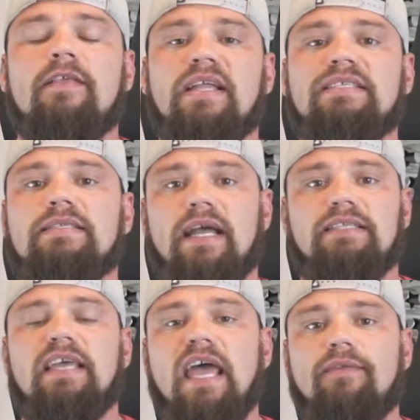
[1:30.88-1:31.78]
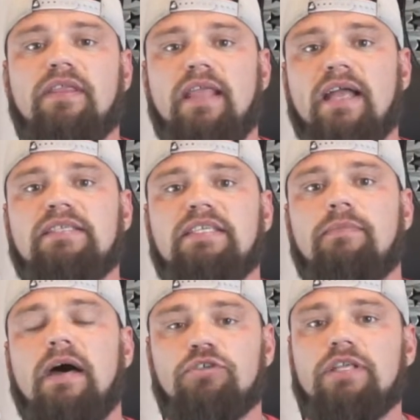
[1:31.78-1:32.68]
That's nice to have a
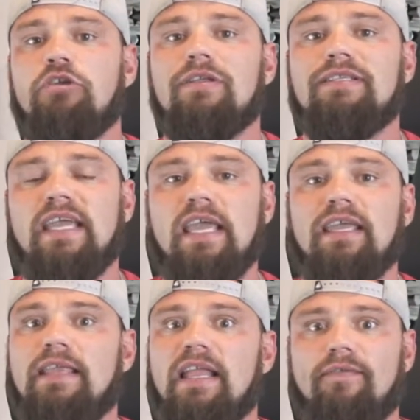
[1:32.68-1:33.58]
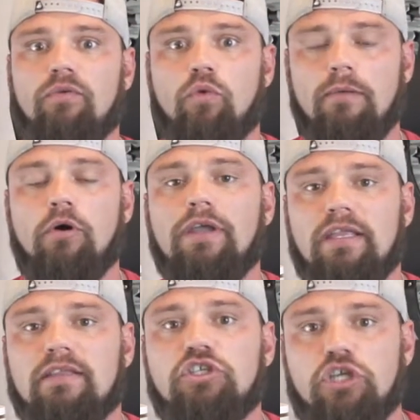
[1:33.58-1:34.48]
non-stim option that you can take and not have to worry about
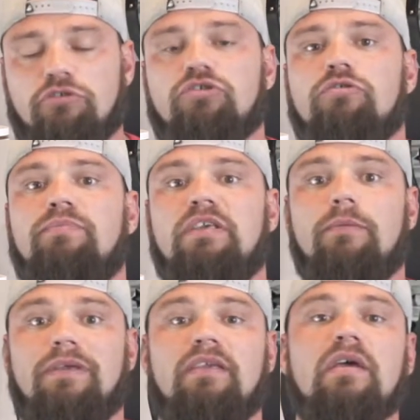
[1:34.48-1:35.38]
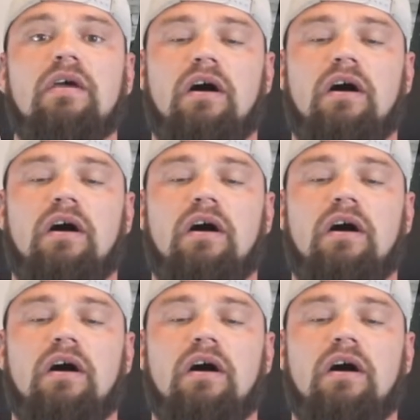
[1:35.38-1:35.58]
getting the jitters or becoming,